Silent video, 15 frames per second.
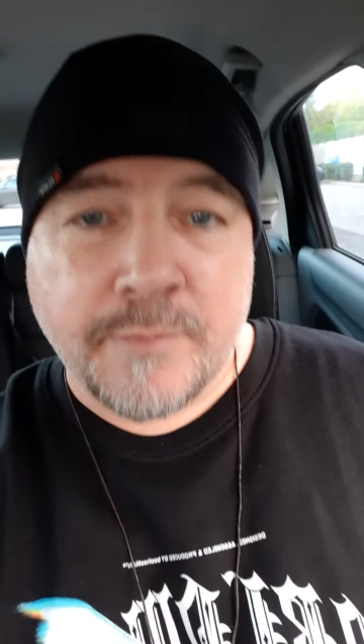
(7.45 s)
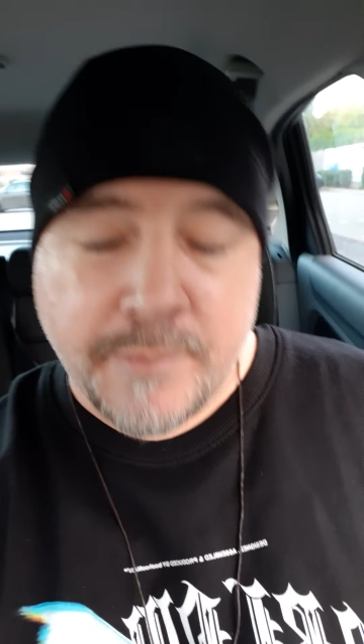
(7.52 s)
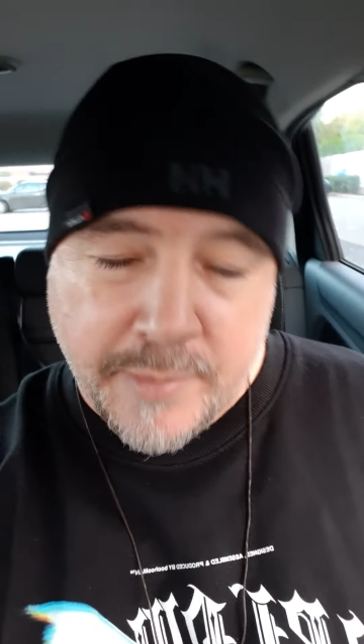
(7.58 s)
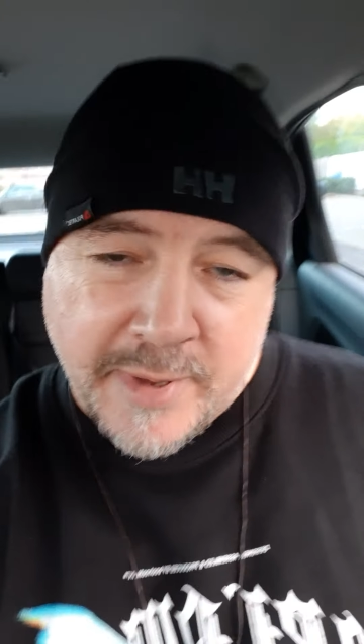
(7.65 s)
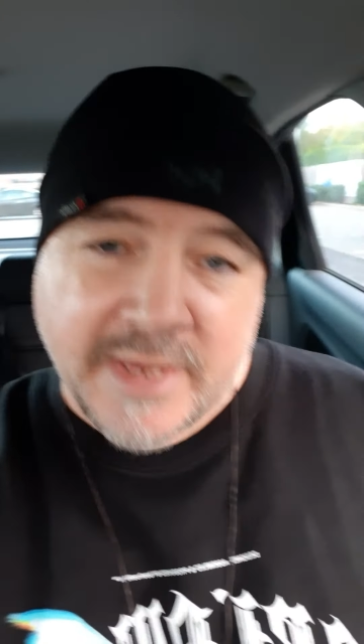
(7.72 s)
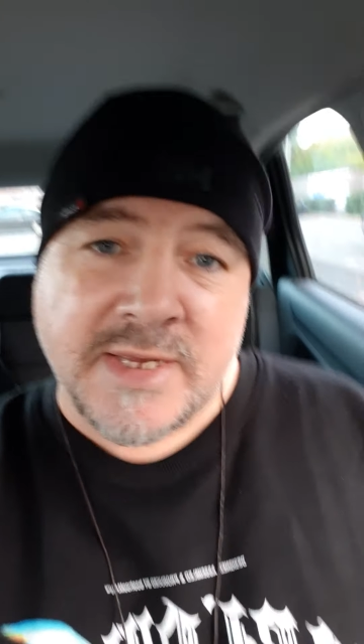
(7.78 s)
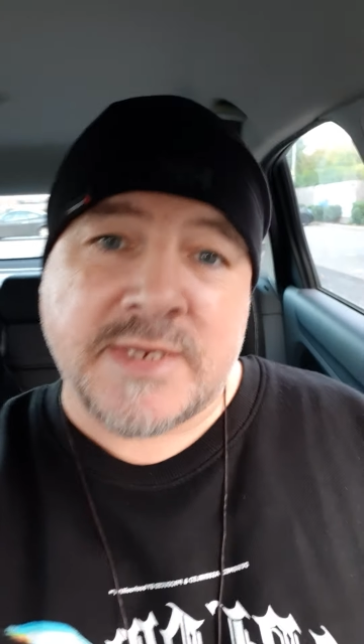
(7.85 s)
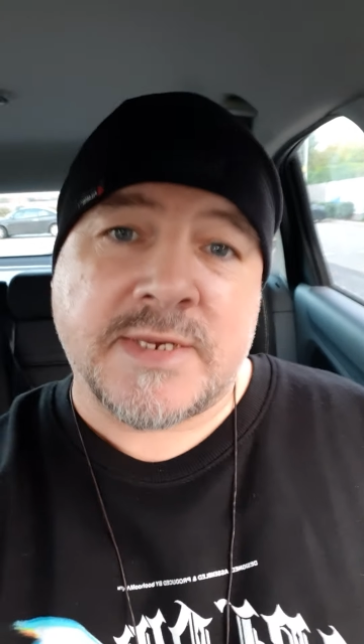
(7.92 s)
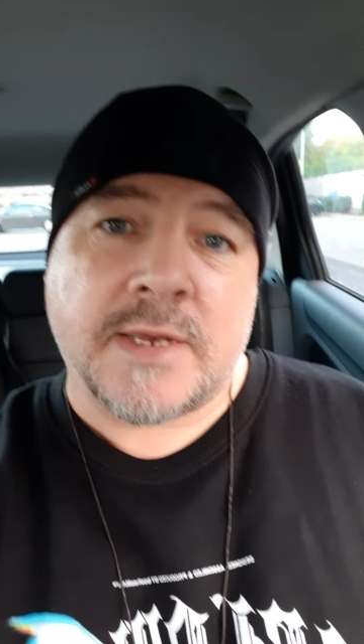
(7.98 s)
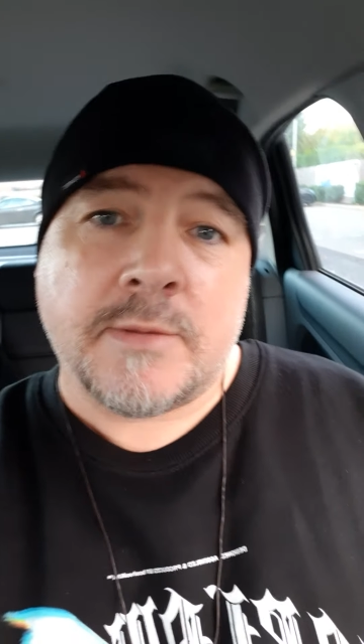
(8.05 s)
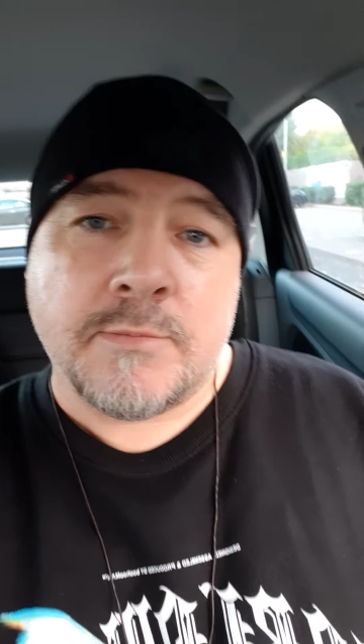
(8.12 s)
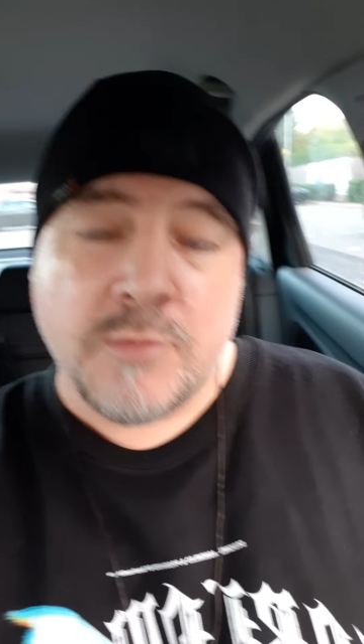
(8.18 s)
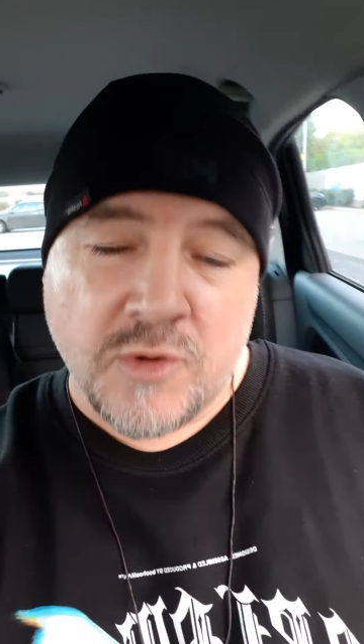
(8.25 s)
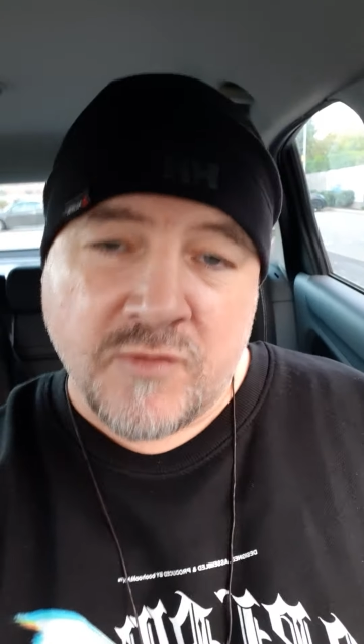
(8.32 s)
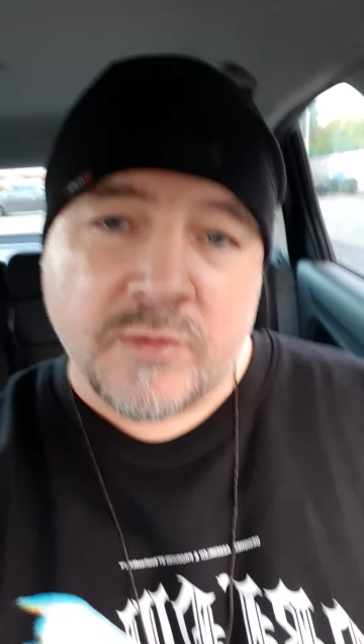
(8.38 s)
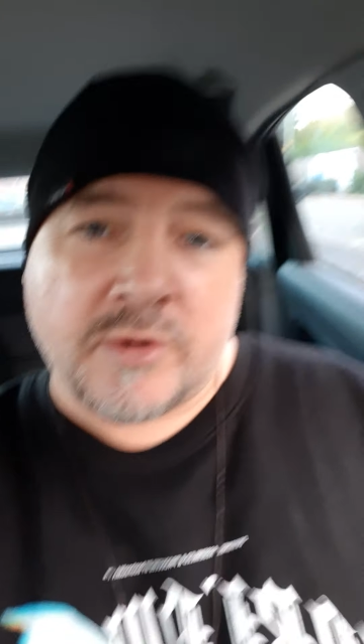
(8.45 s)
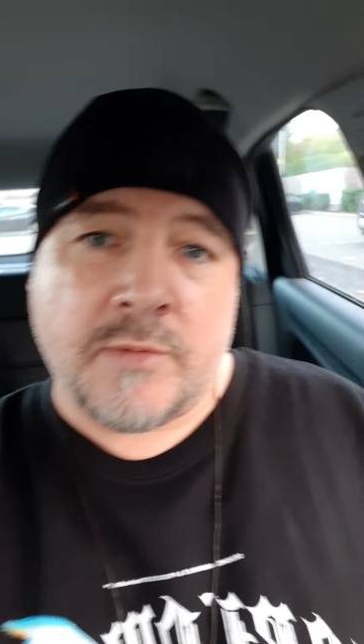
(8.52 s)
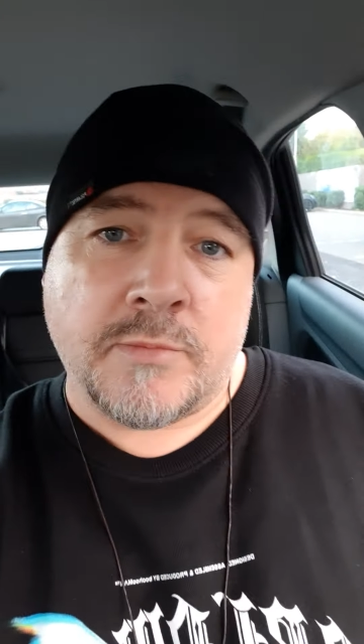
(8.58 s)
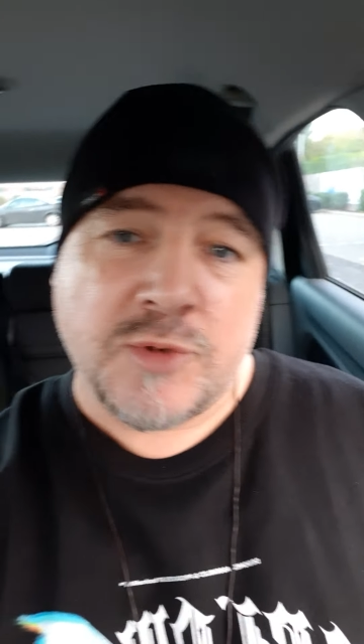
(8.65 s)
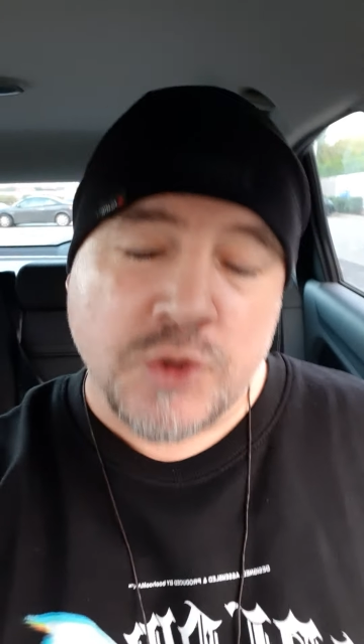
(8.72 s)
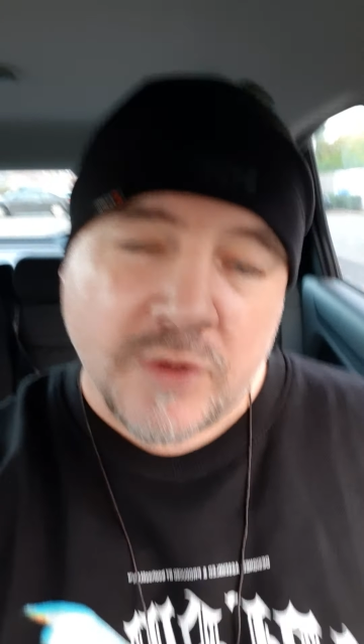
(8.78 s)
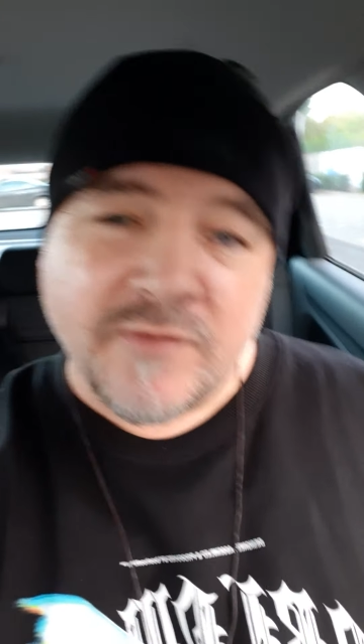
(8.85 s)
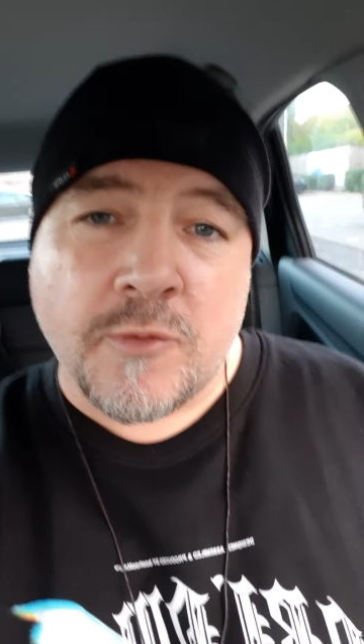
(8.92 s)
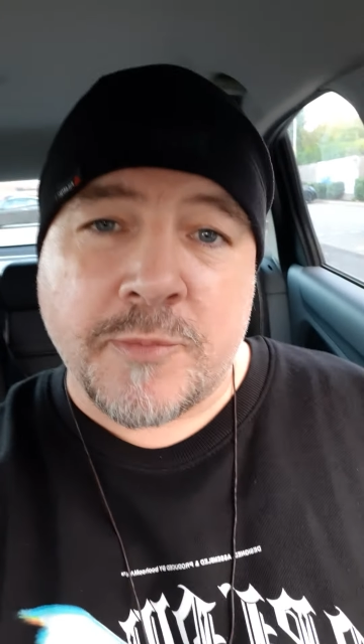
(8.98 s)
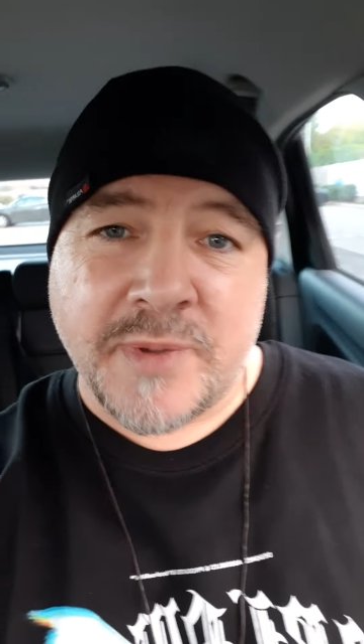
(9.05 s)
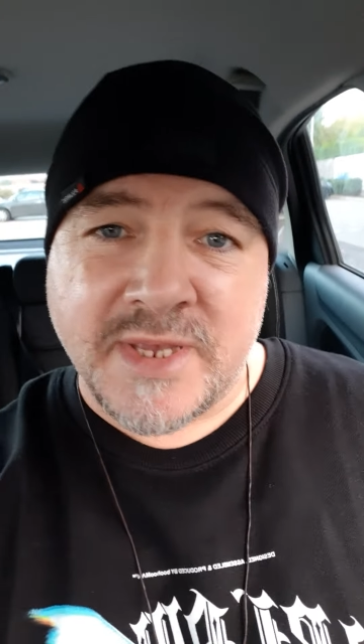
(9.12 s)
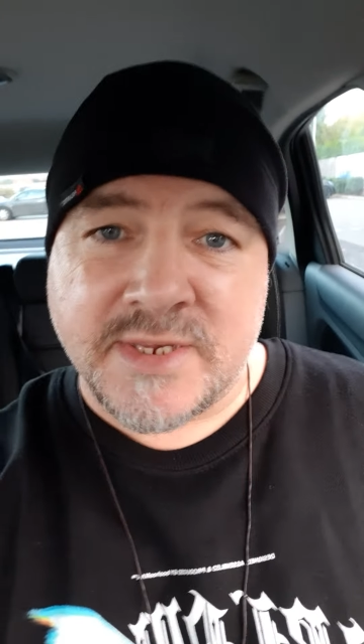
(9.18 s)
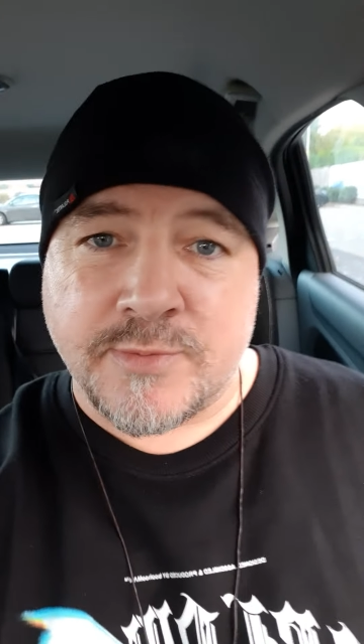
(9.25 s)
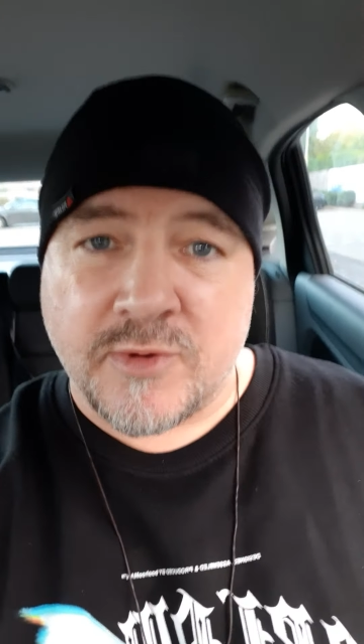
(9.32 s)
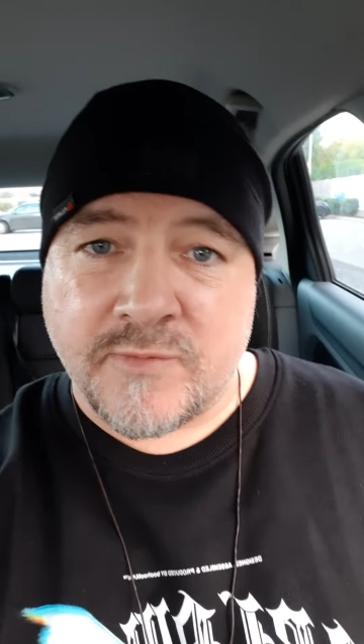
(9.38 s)
peace movement, joyful
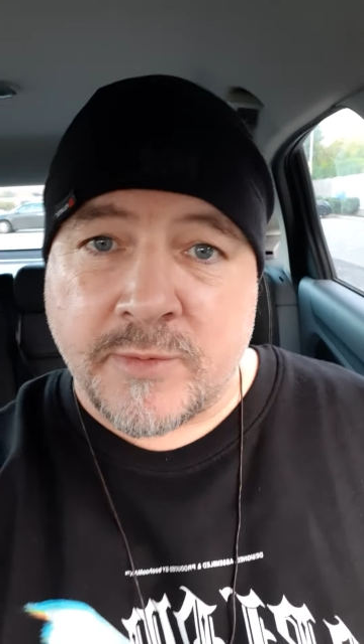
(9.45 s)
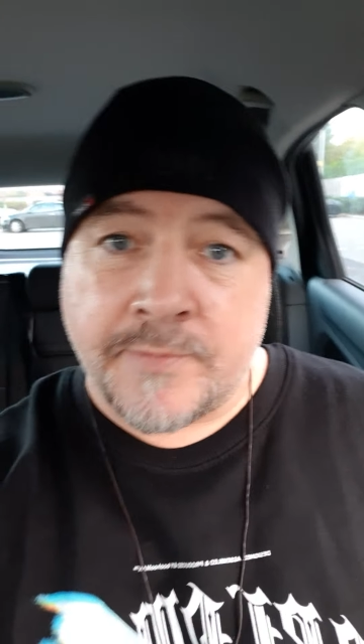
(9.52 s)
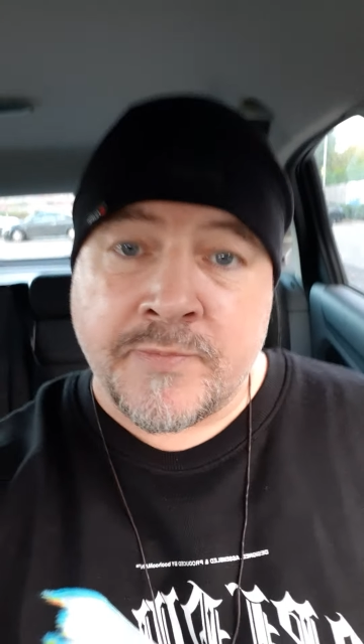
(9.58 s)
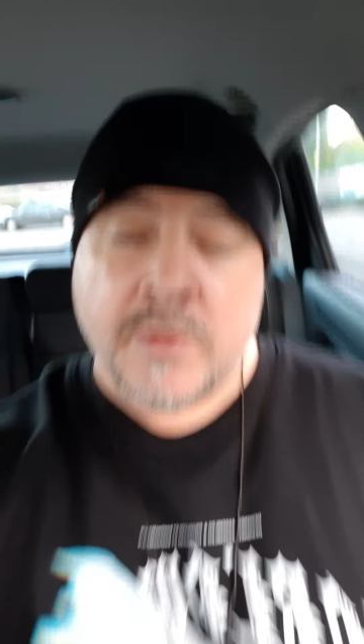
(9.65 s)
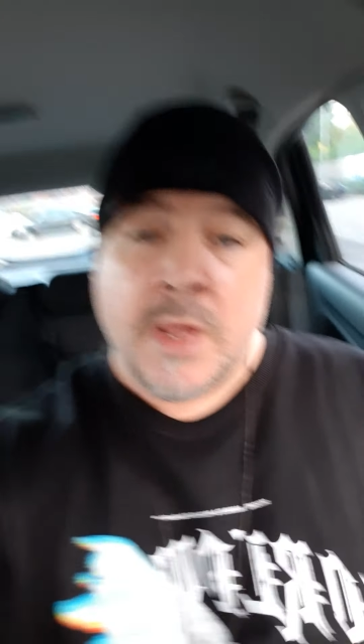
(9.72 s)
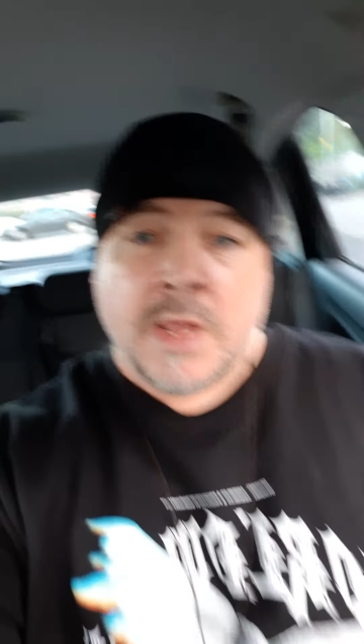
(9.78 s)
peace movement.